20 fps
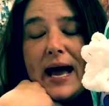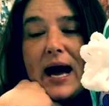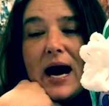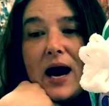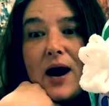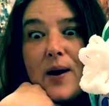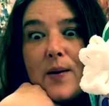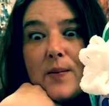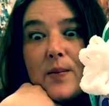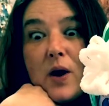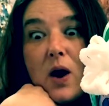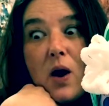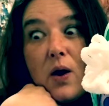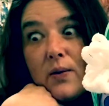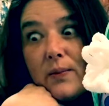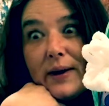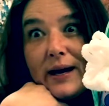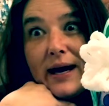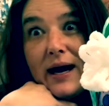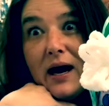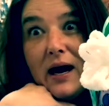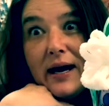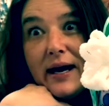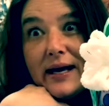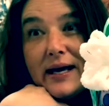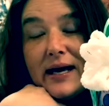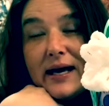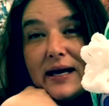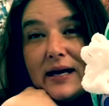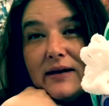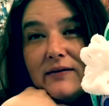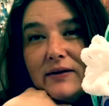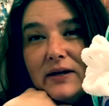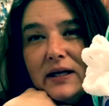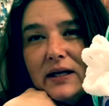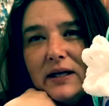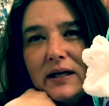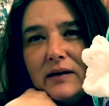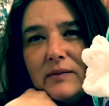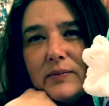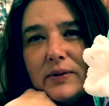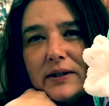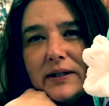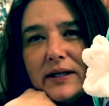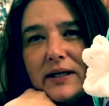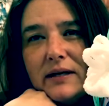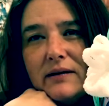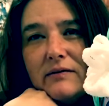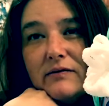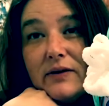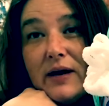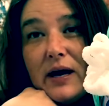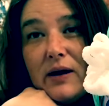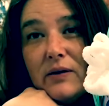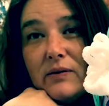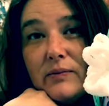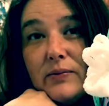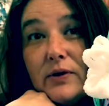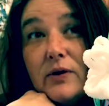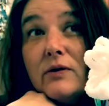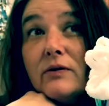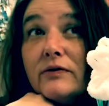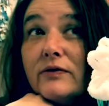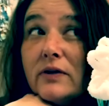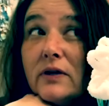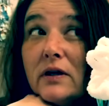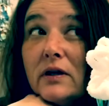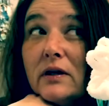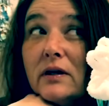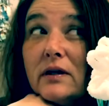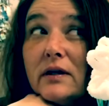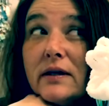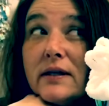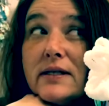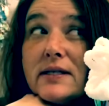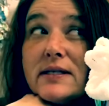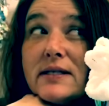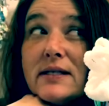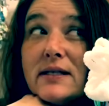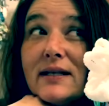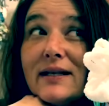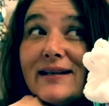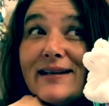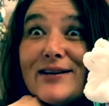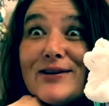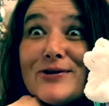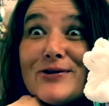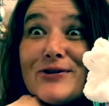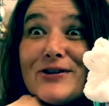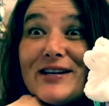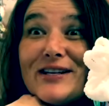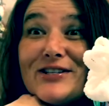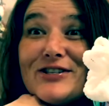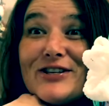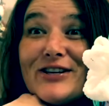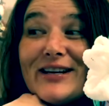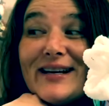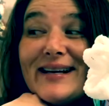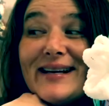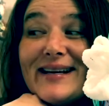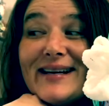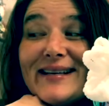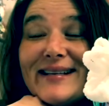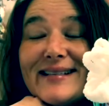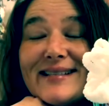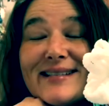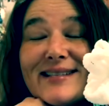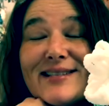Oh my God, I can't even believe how beautiful this new creature is.